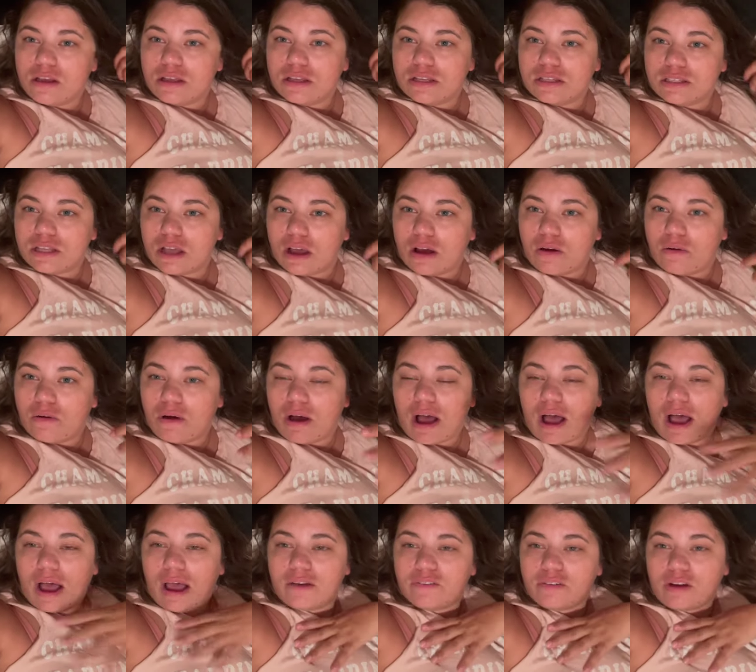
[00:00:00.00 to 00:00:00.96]
So
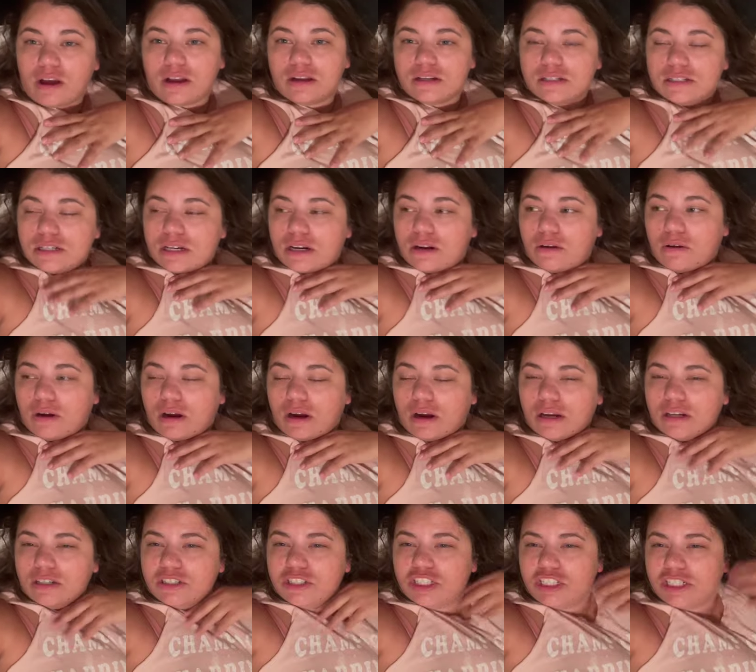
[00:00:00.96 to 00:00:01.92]
I've gotten to know her,
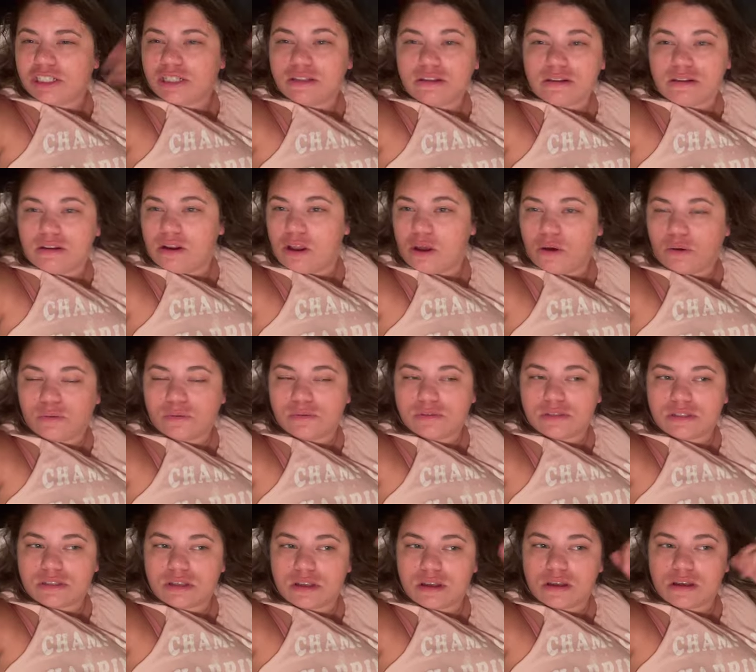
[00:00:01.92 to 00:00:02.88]
and she
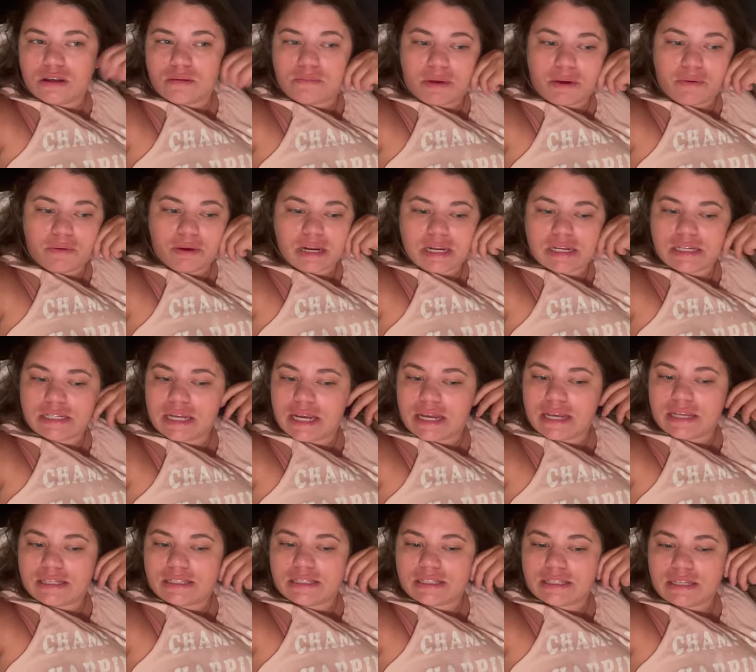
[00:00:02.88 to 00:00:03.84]
knows my reading
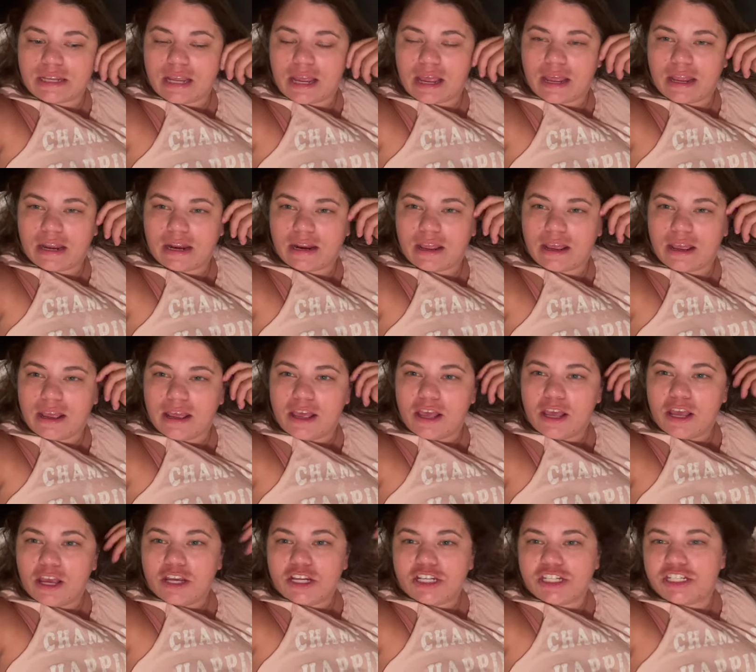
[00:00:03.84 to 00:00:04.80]
taste, and
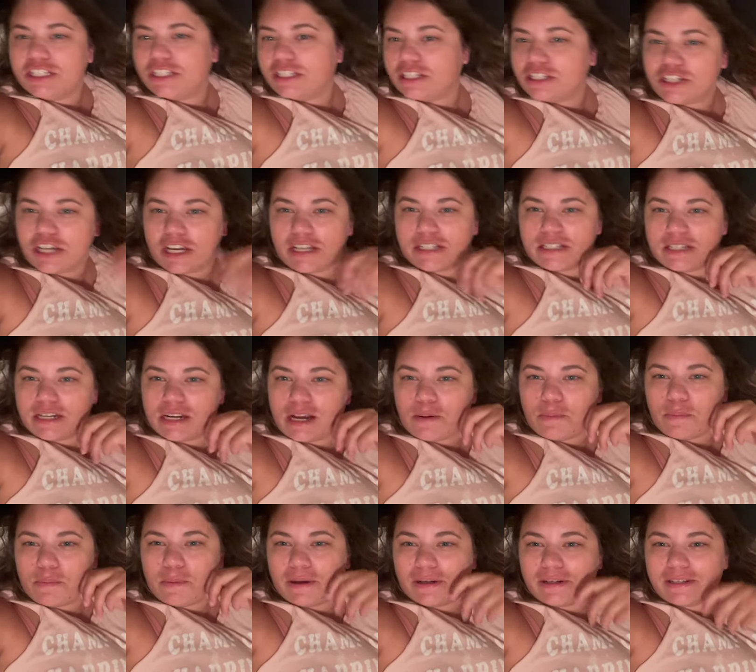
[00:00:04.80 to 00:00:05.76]
she suggested a
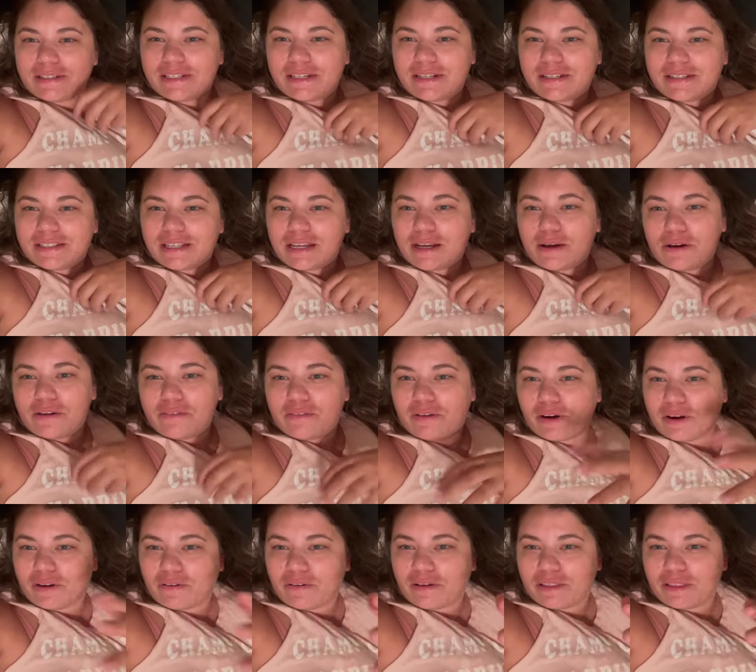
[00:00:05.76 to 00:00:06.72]
couple books, and I was like, oh, I've
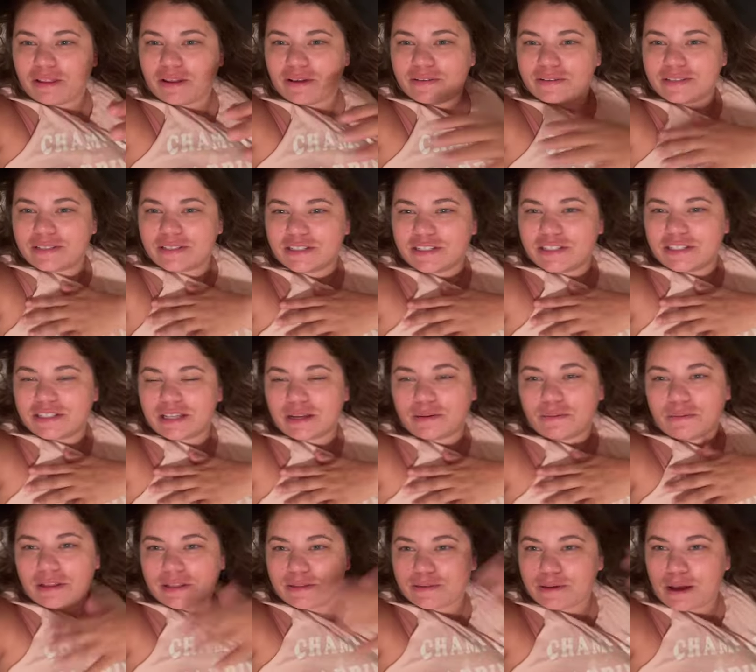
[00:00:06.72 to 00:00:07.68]
already read those. And she said,
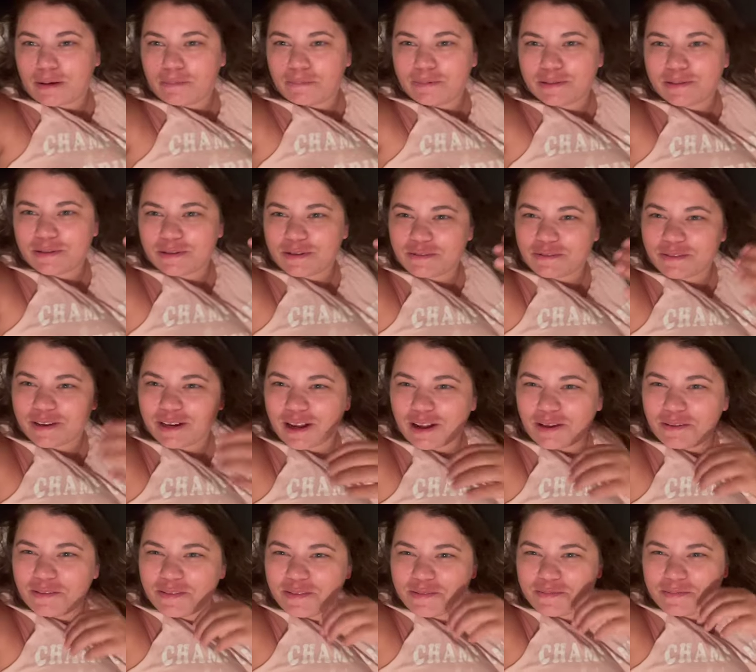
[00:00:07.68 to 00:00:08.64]
well, that's what happens when you read
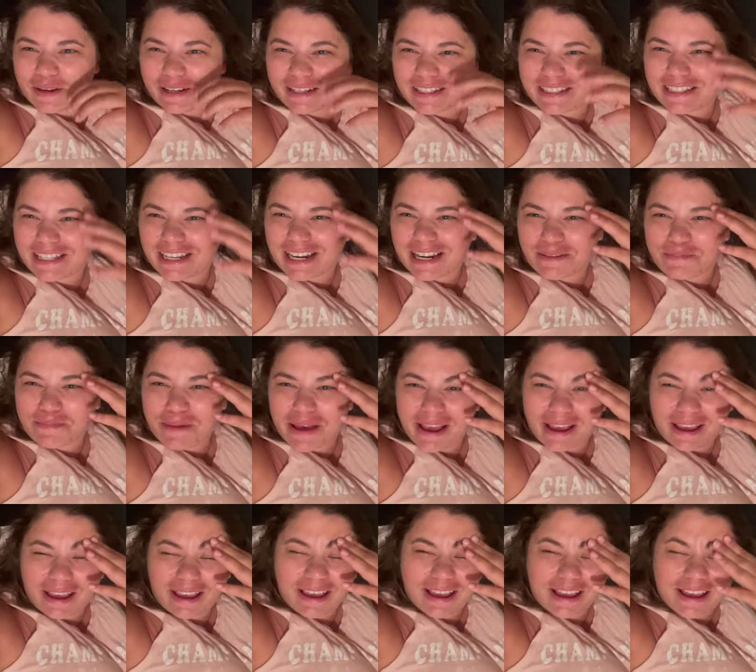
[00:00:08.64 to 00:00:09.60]
all the books that I
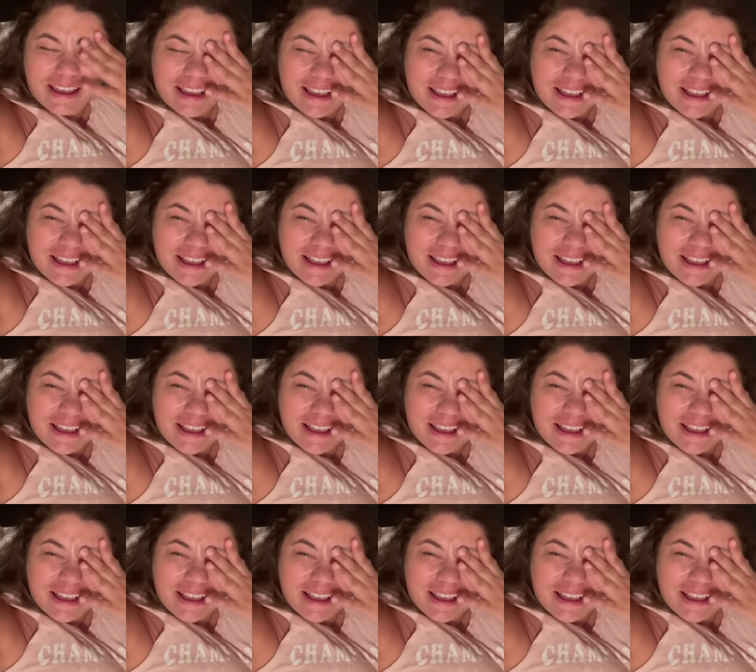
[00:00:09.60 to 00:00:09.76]
pick.